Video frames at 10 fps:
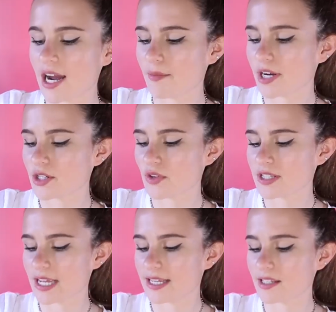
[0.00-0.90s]
I'm pretty sure
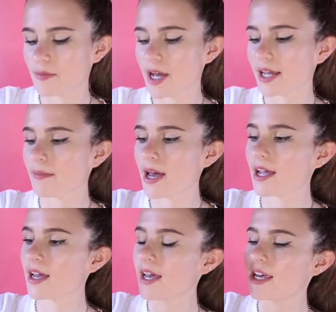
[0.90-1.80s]
this is a Birkin
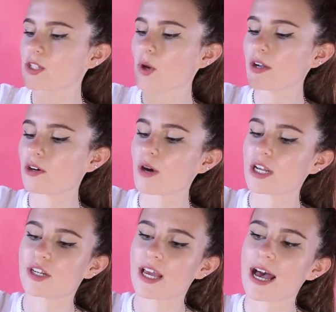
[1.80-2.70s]
bag. It's quite cool
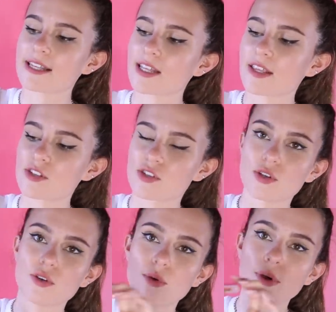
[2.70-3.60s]
actually. It has like these
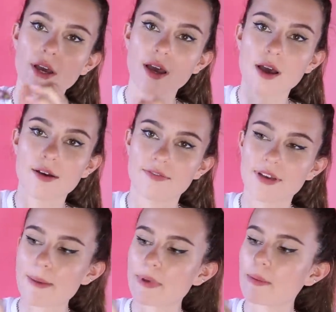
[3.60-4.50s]
two
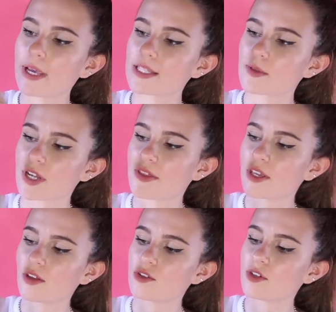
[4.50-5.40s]
flappy bits which I
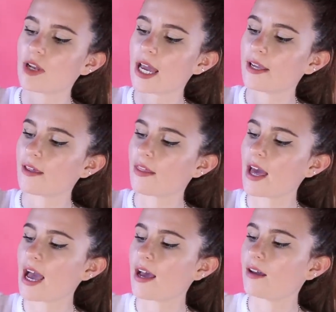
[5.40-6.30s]
think you do like
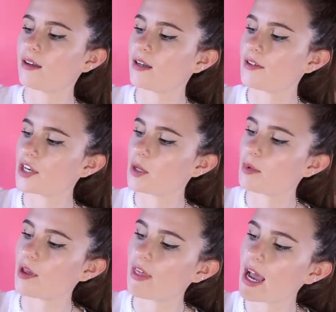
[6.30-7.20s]
that and then you
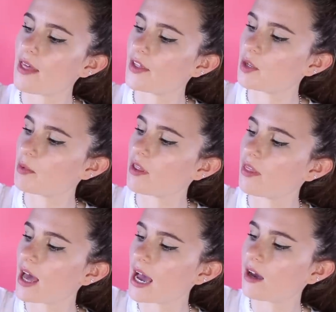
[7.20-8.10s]
put that and then you put
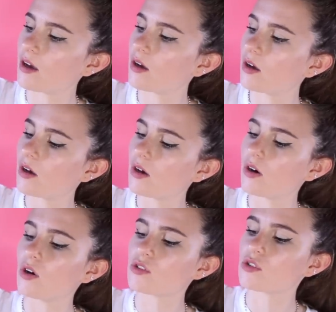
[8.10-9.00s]
that
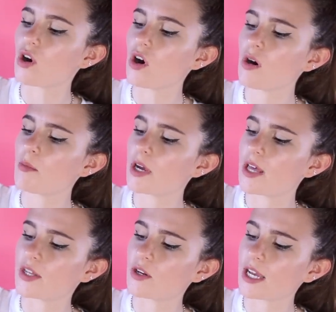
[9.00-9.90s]
on top
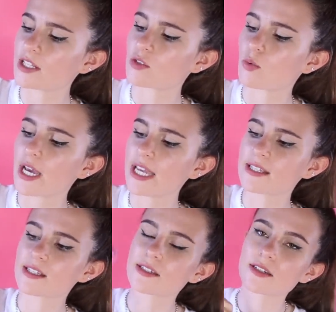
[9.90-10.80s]
and then you like
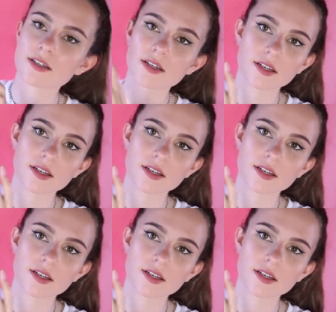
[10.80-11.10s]
twist.